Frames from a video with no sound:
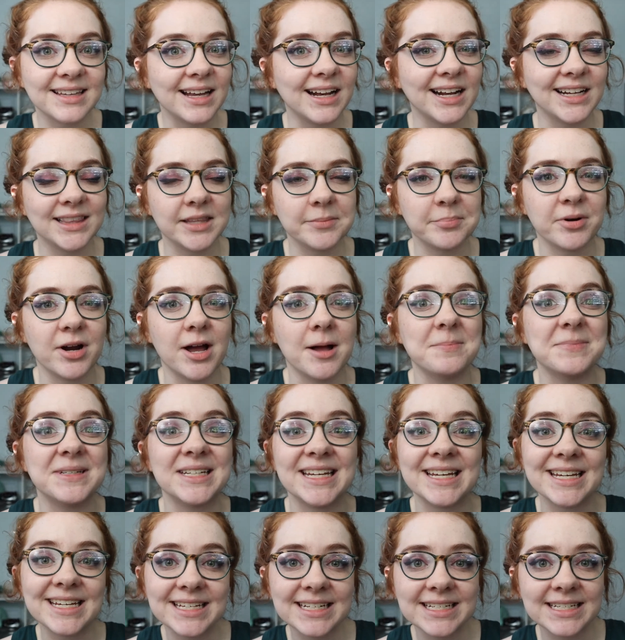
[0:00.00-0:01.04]
I got the Prompt
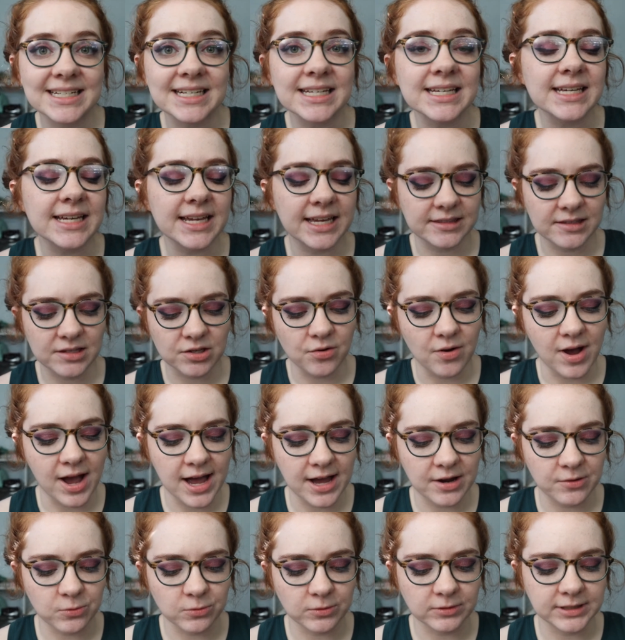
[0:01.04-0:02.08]
Indie, and so
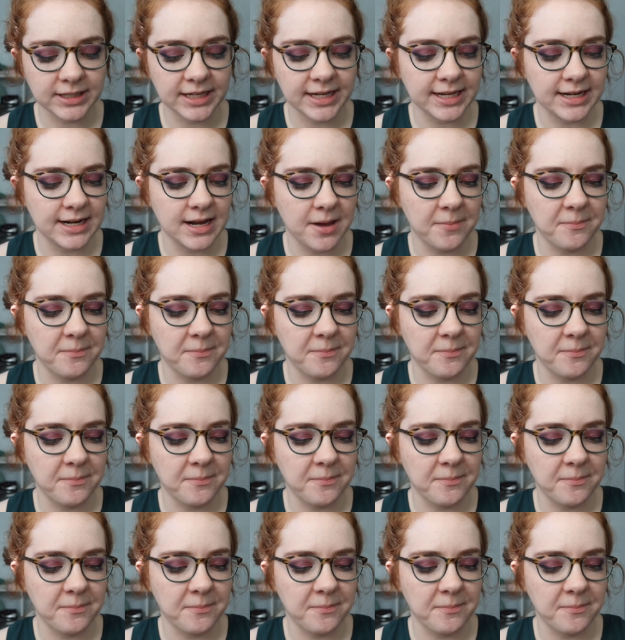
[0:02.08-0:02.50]
I rolled in